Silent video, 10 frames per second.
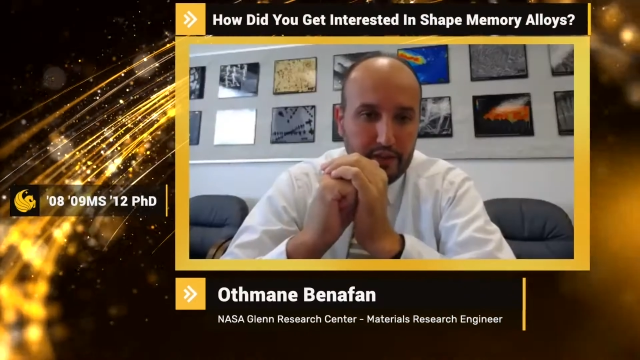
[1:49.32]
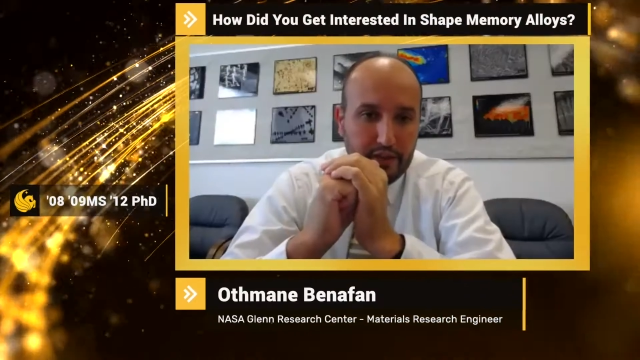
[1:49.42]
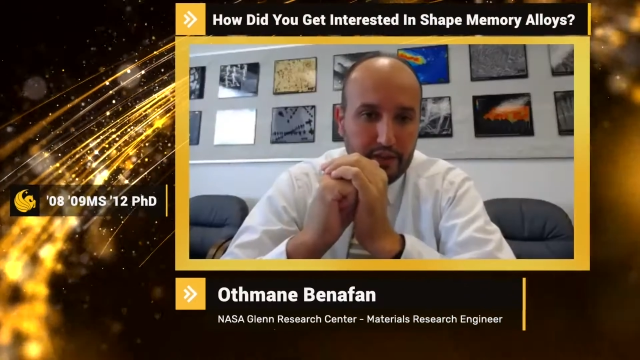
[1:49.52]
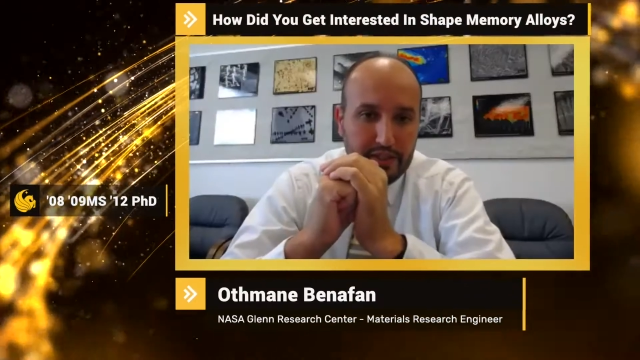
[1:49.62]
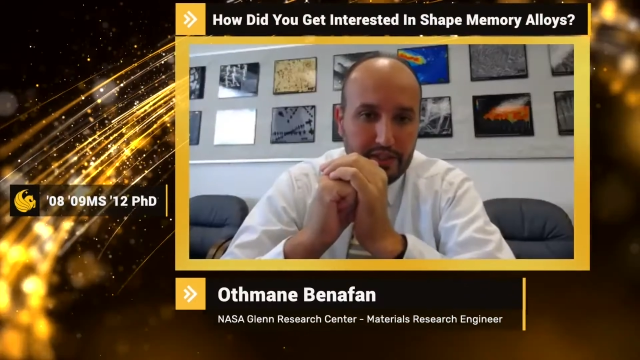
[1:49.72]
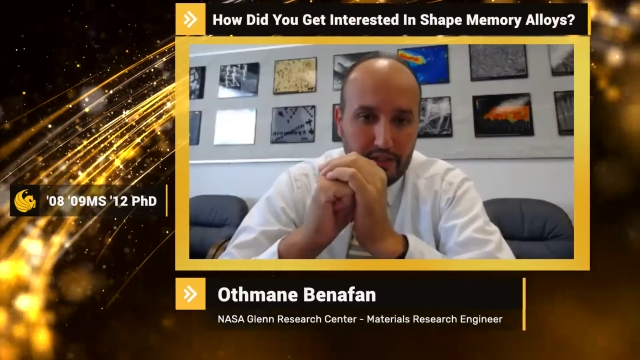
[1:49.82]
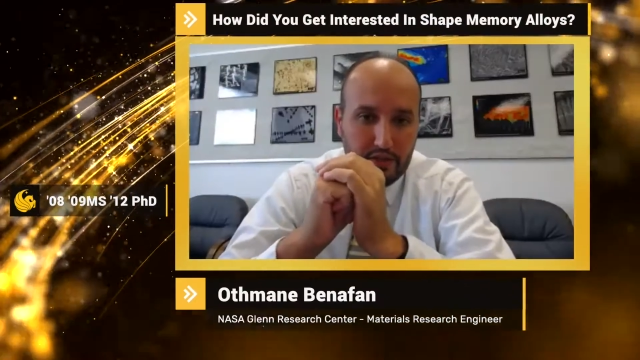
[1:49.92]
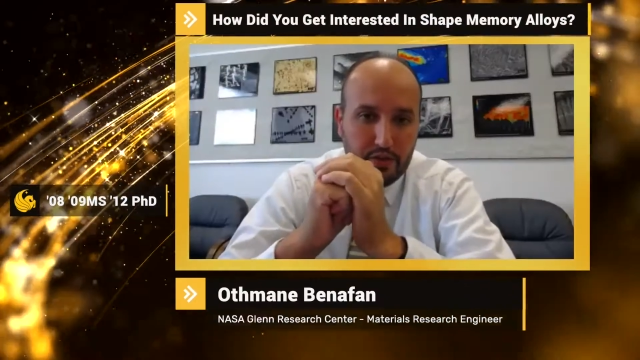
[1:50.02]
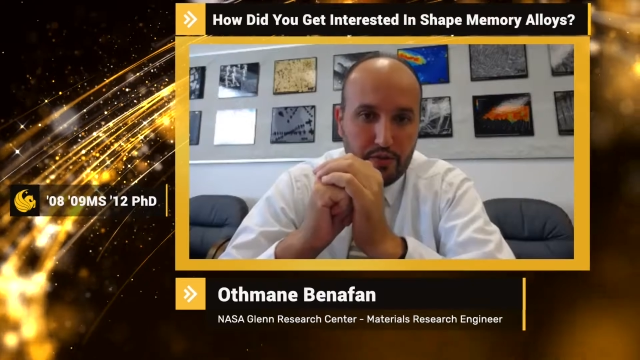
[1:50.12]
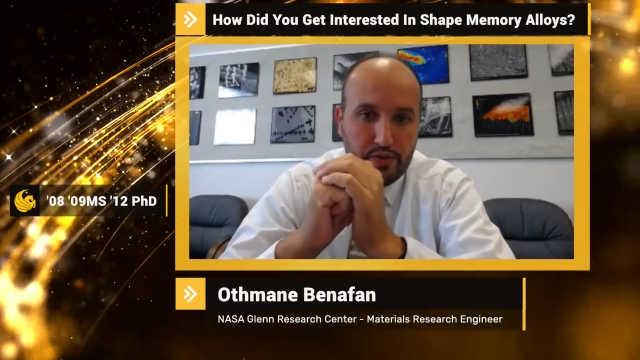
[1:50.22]
first
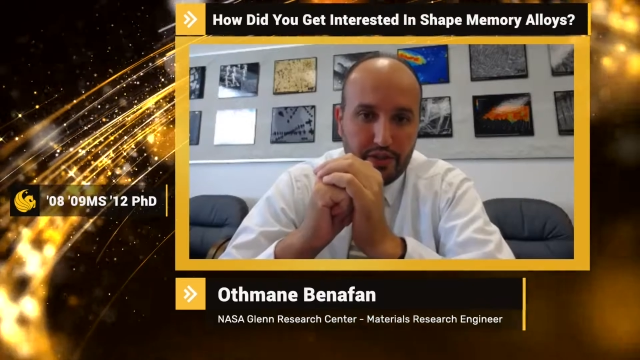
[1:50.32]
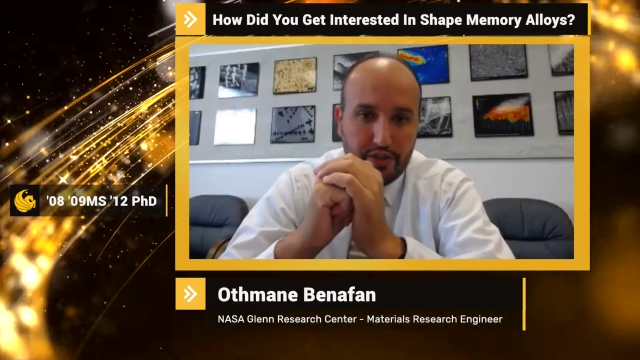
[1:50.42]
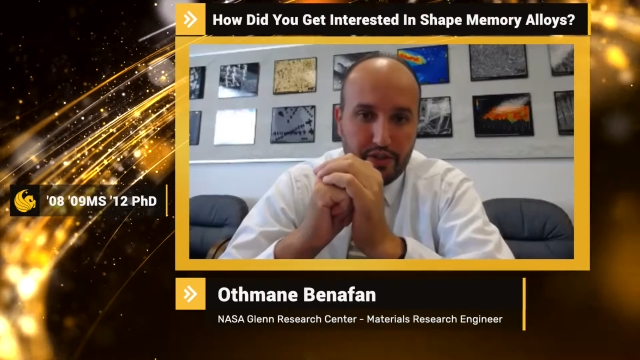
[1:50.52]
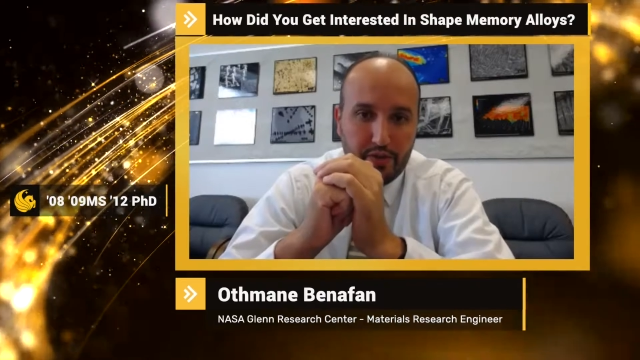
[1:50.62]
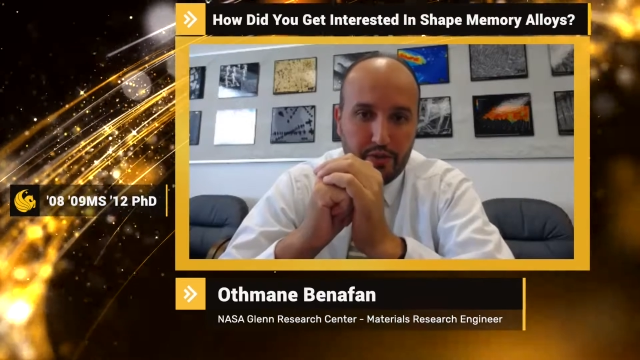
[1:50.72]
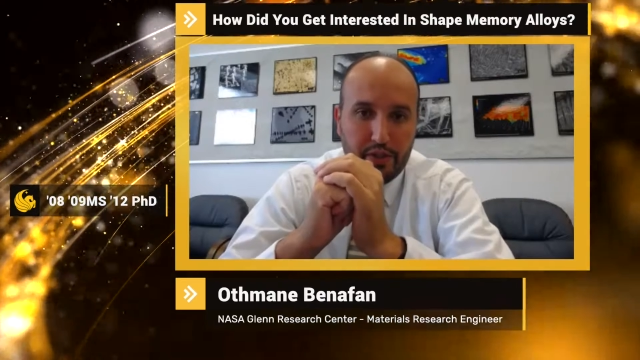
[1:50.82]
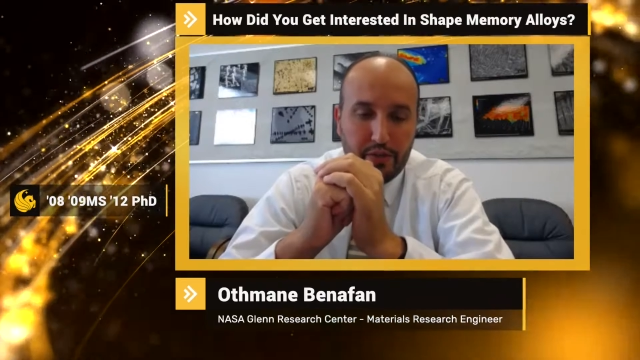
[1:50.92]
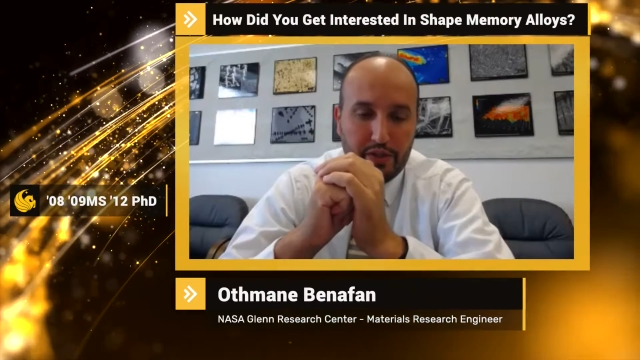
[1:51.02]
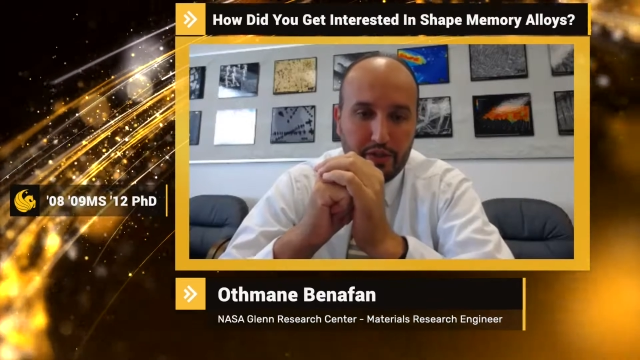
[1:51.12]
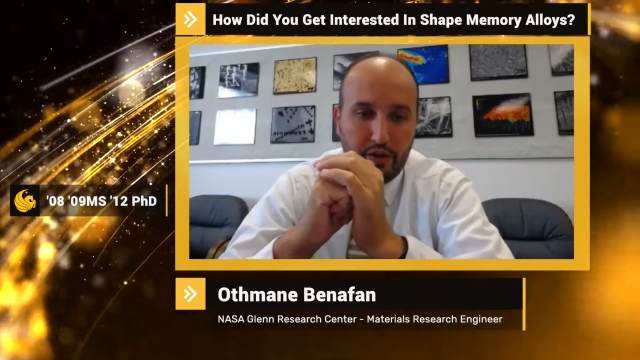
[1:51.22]
materials course,
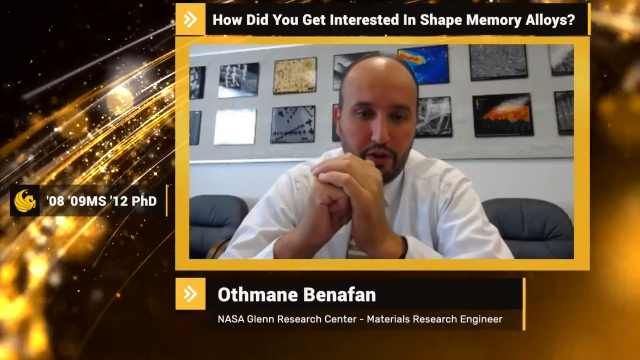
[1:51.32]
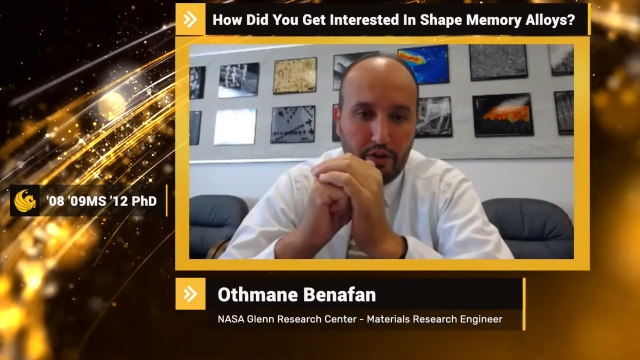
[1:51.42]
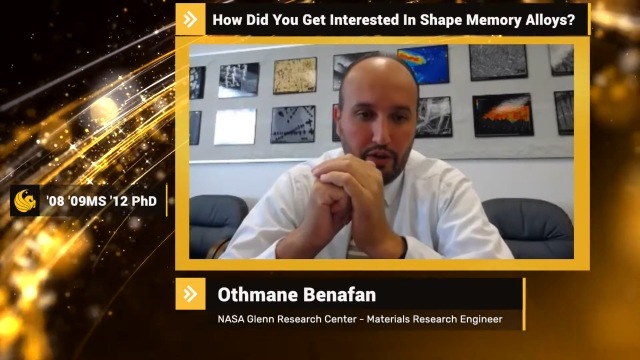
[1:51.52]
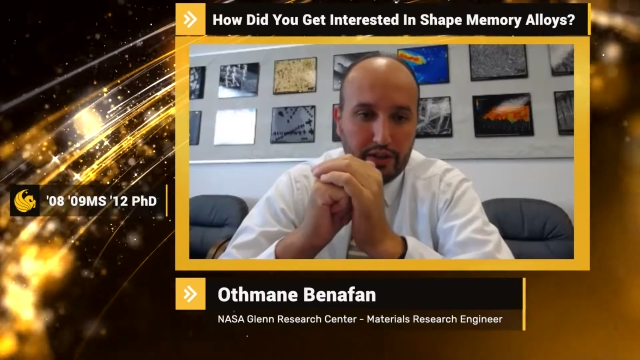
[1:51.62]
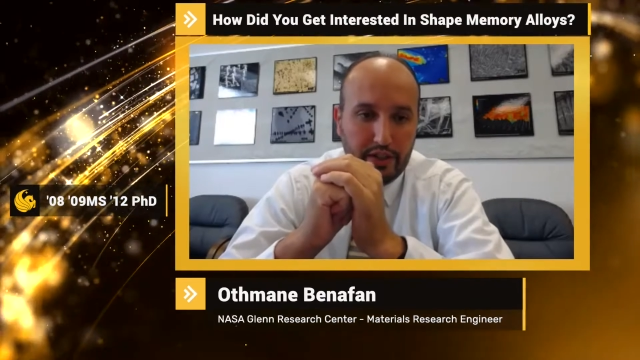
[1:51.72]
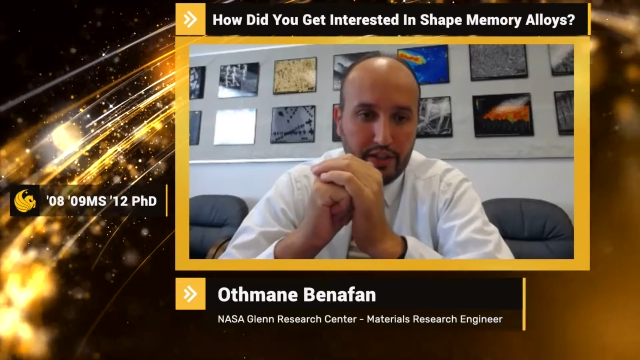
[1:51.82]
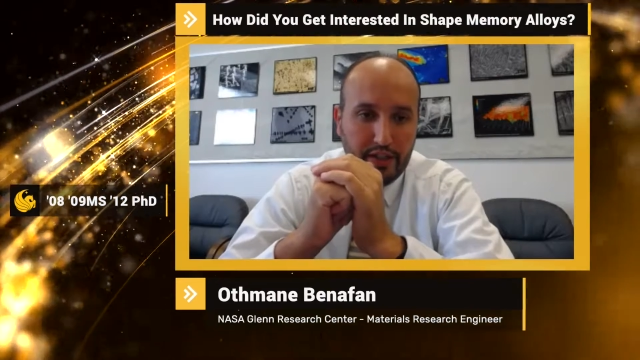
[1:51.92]
which was called